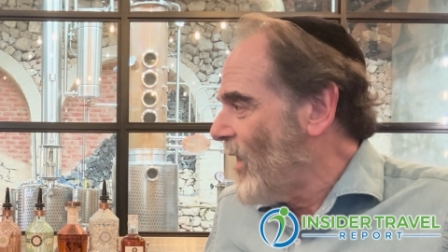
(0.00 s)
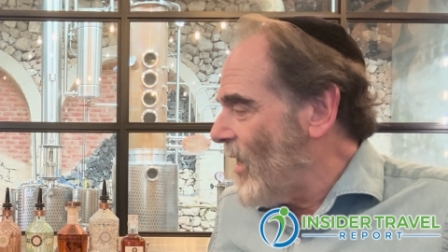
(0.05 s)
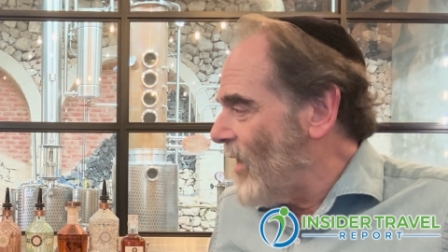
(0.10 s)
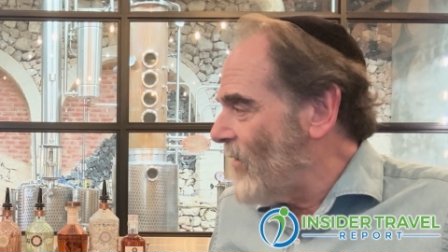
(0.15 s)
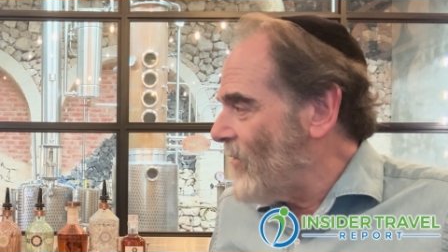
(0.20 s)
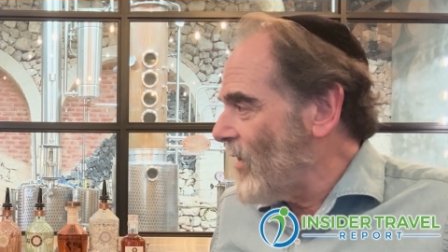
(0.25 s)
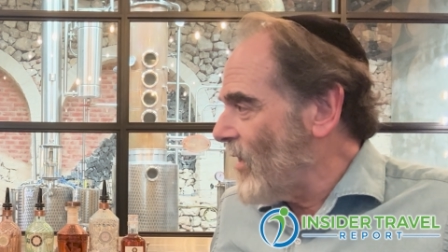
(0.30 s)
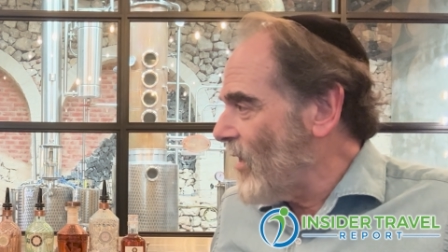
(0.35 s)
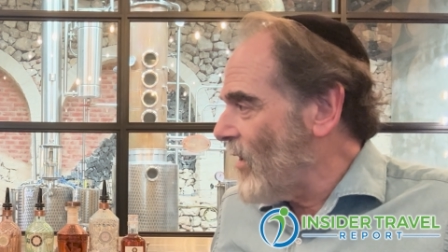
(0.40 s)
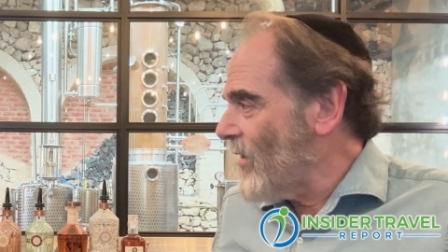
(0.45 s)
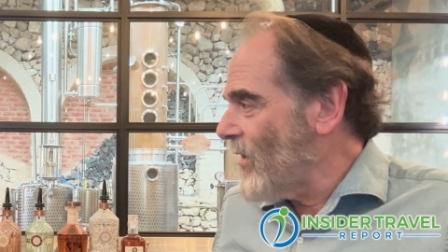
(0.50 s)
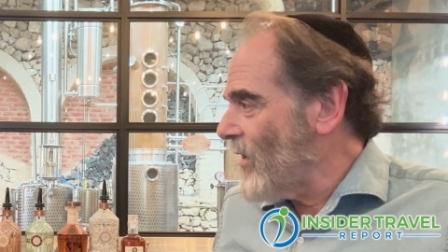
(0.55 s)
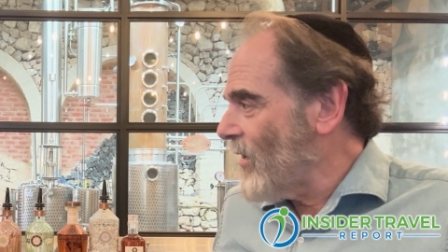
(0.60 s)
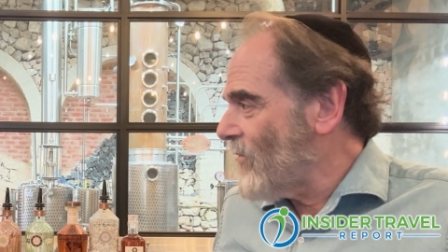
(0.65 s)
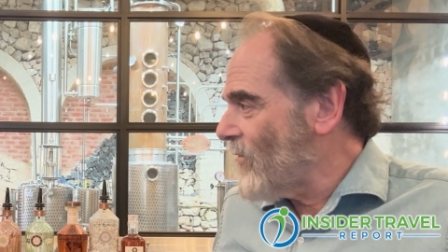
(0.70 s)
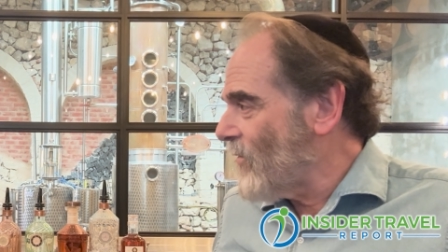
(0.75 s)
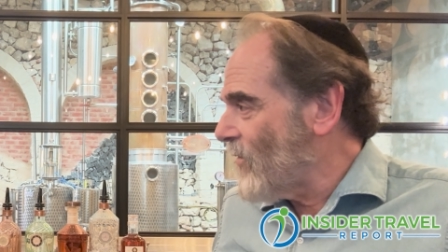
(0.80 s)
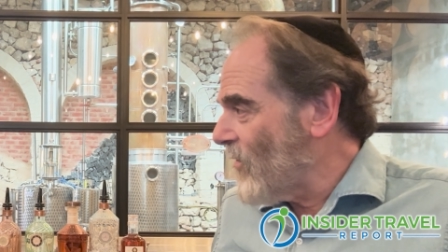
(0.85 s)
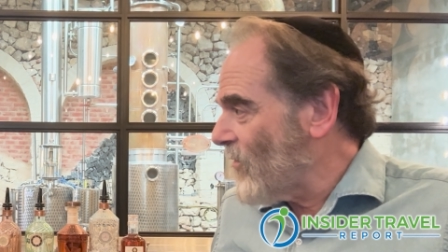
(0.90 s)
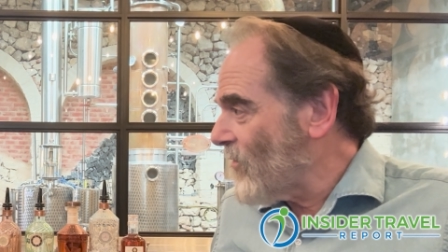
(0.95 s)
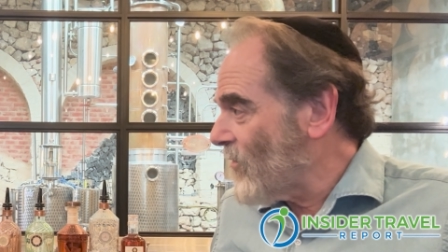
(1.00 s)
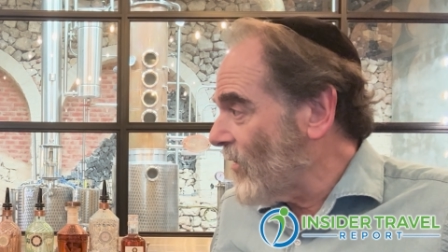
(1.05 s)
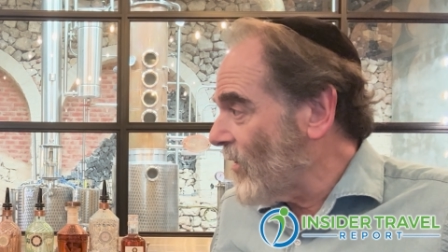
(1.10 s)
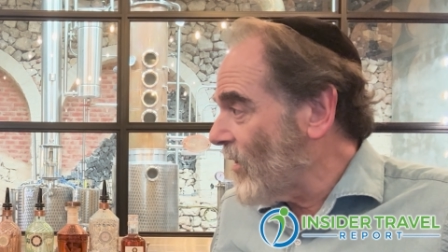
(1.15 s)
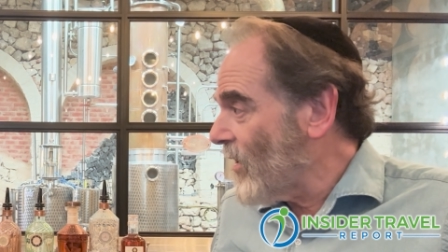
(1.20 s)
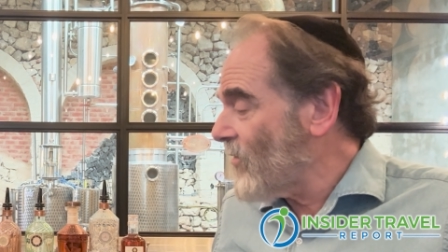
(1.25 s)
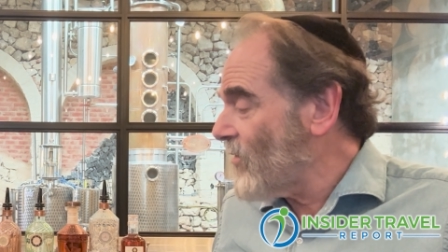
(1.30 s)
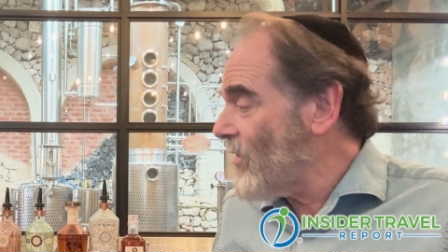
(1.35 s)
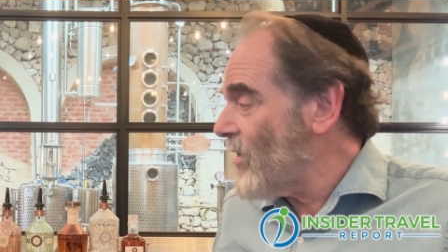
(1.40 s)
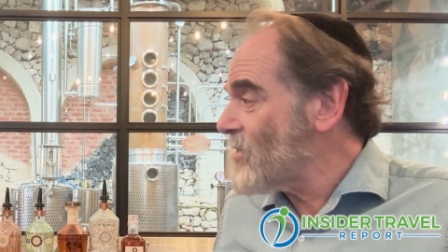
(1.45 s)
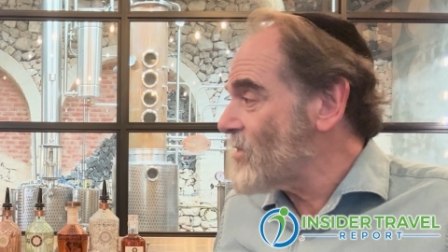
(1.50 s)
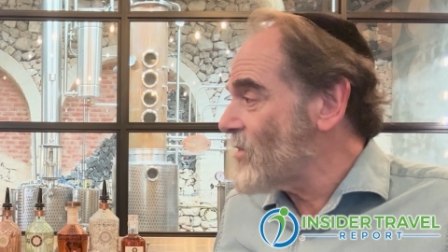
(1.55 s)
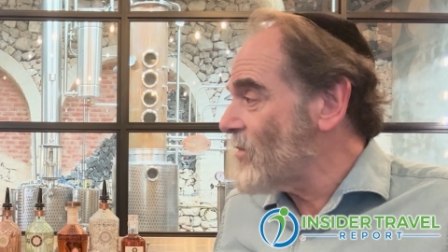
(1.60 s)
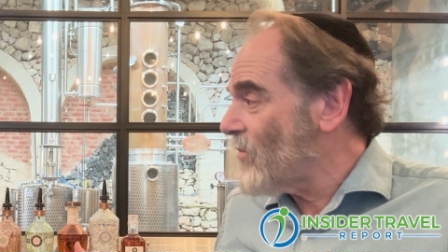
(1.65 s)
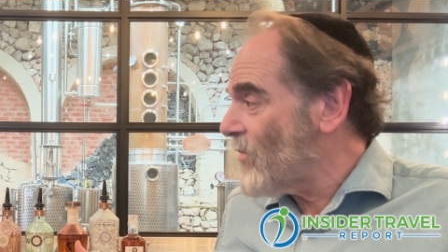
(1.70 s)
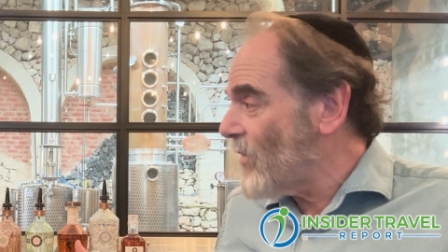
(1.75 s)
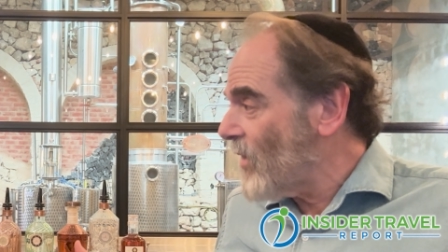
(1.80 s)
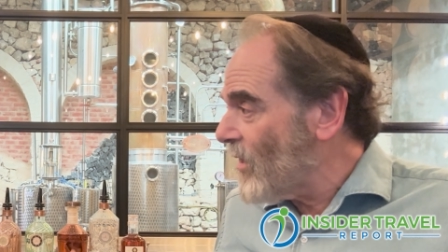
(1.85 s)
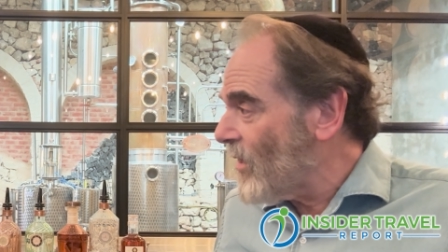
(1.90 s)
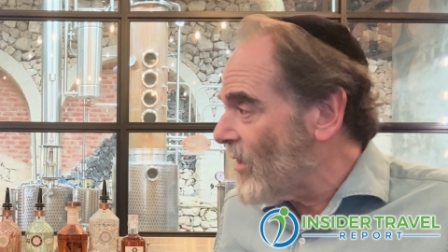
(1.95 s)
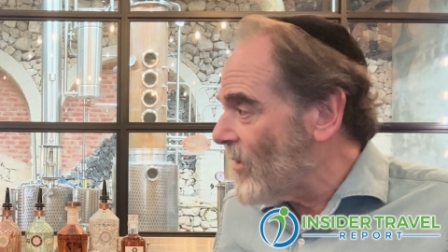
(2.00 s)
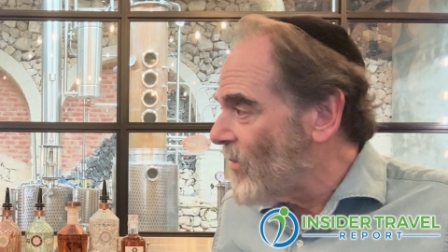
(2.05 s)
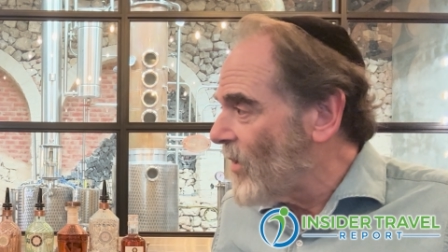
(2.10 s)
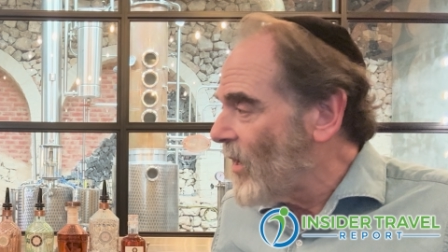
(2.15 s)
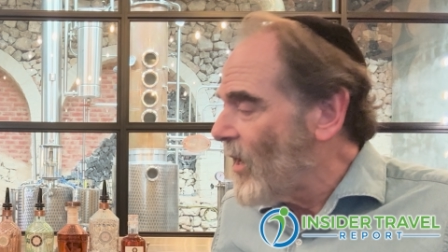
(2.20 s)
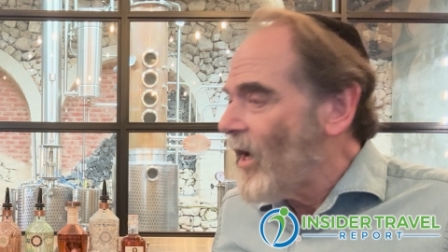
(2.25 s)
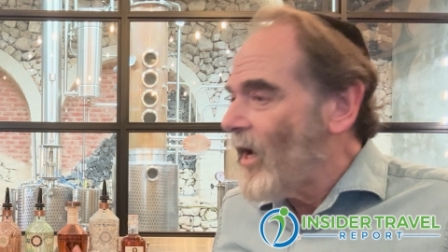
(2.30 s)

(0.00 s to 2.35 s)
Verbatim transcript: every now and then for rest and relaxation. Bring them.